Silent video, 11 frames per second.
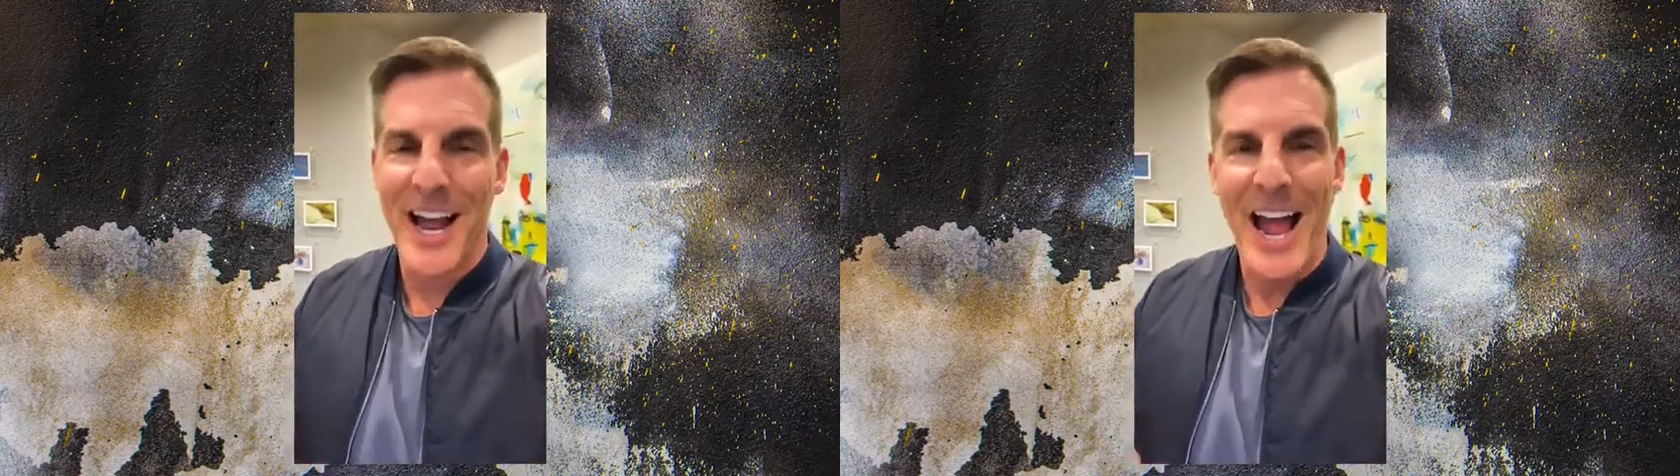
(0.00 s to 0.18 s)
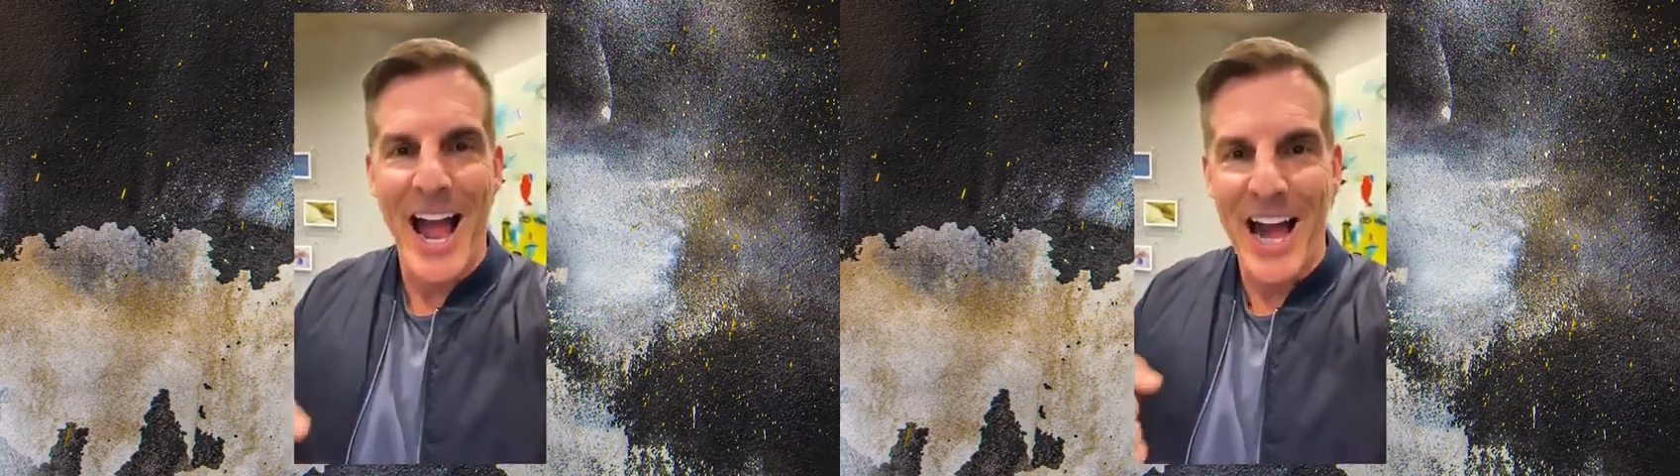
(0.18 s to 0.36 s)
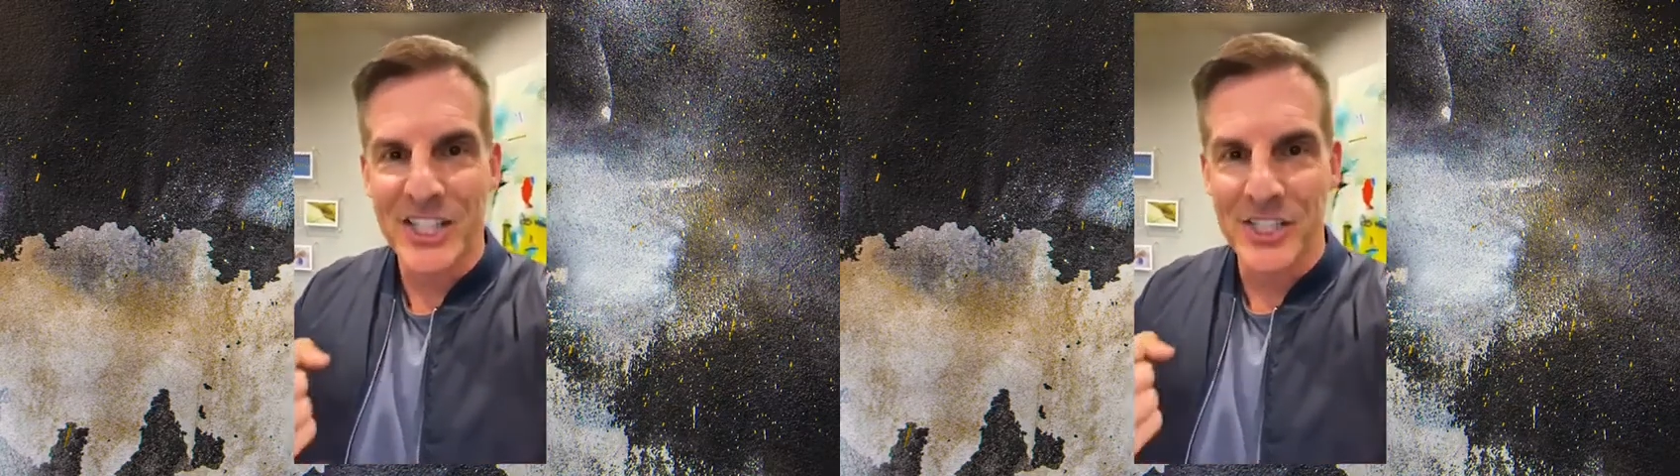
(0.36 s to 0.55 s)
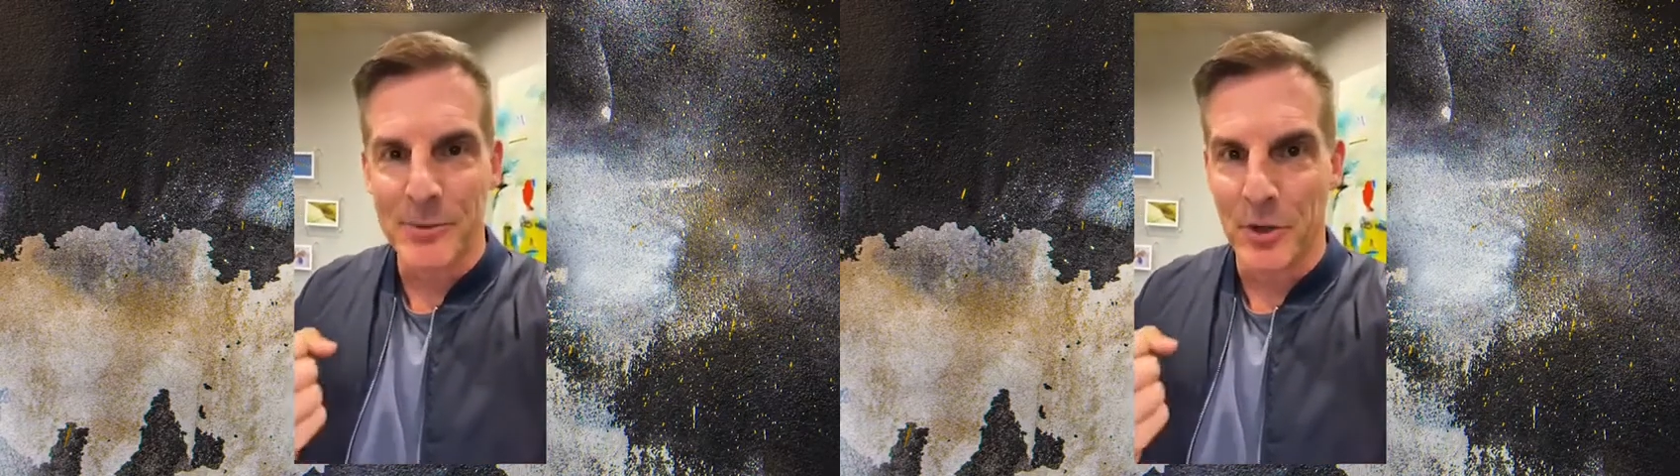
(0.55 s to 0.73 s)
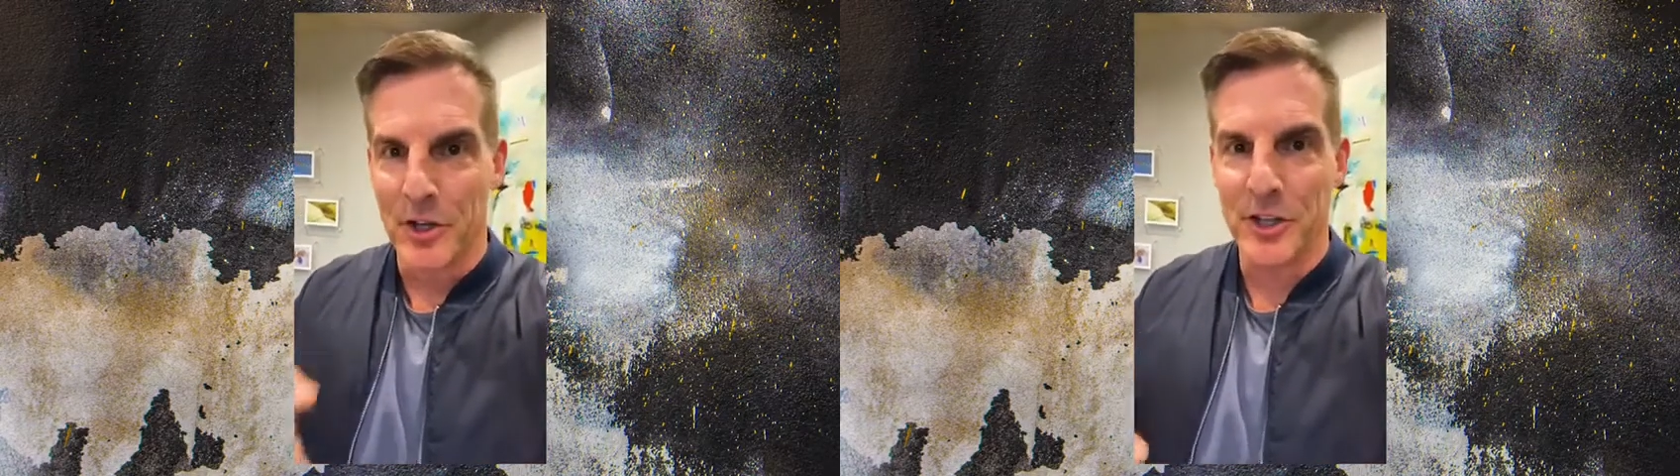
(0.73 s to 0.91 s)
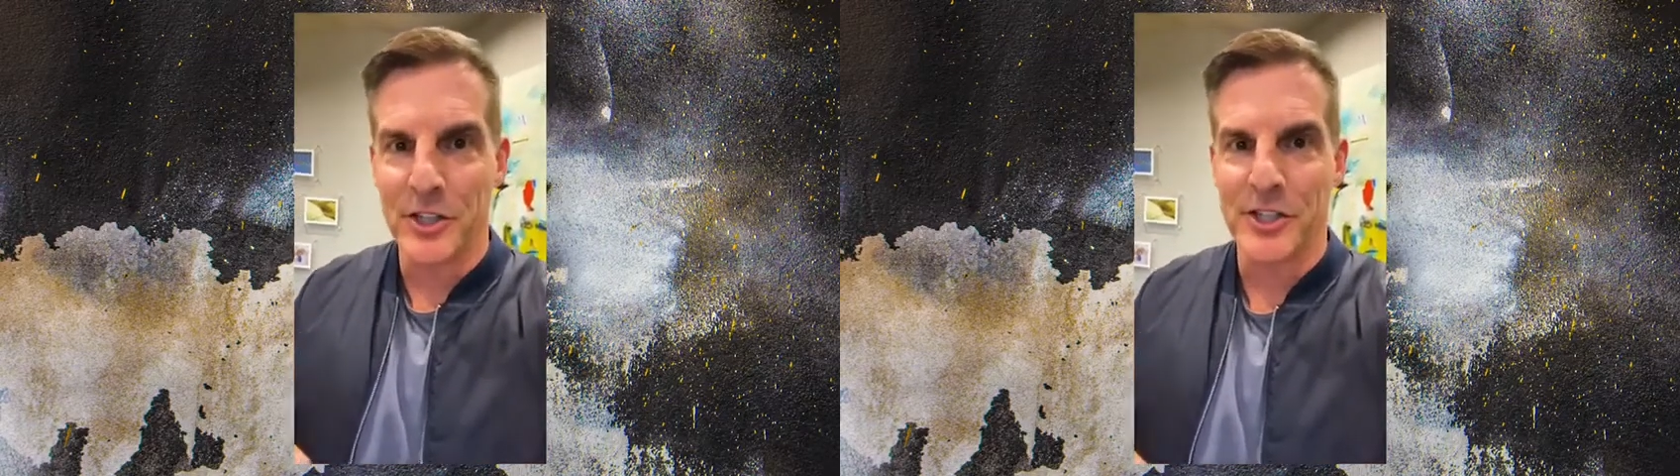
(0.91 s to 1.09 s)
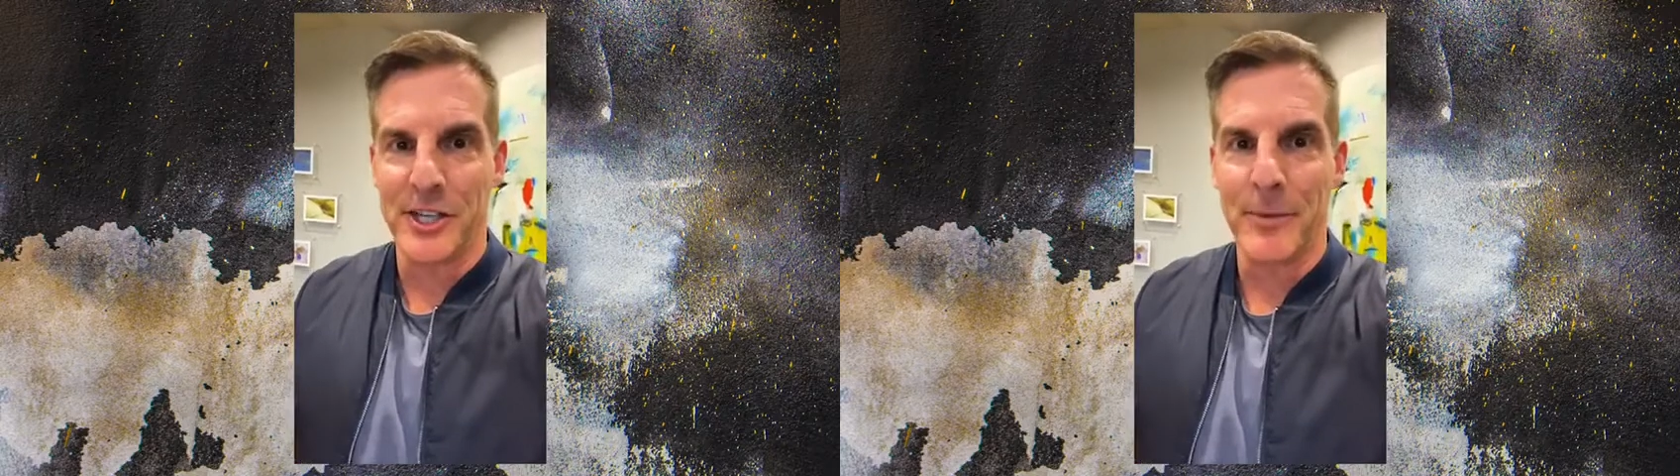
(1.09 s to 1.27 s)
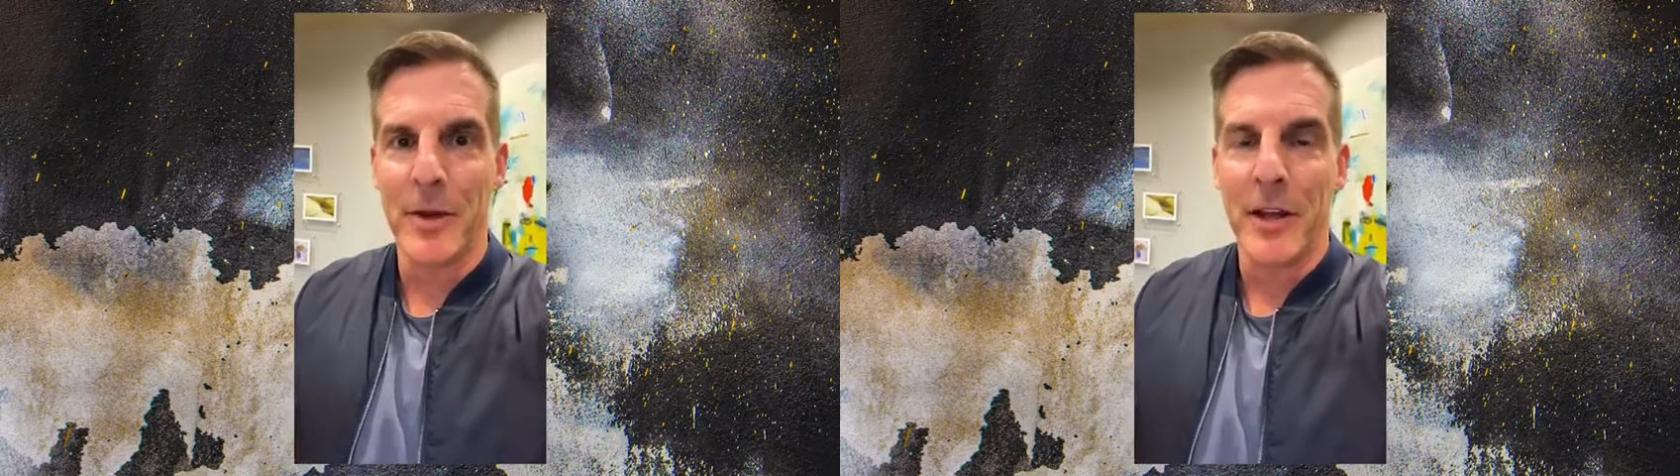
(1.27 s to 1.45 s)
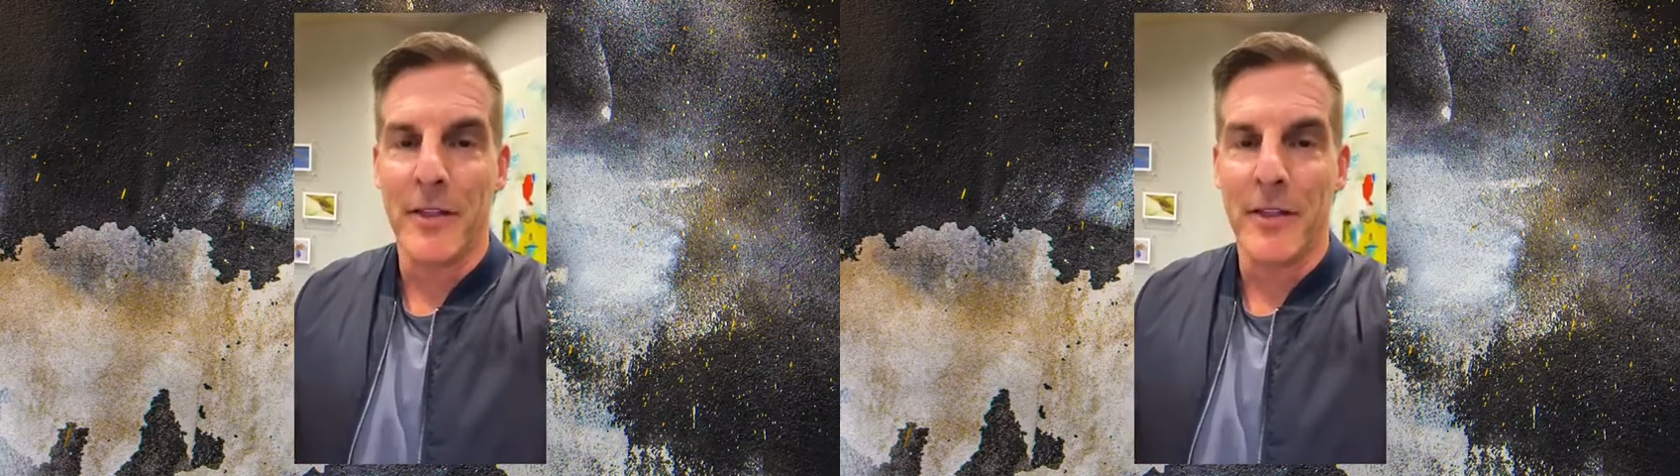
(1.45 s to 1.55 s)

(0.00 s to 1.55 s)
actionable leadership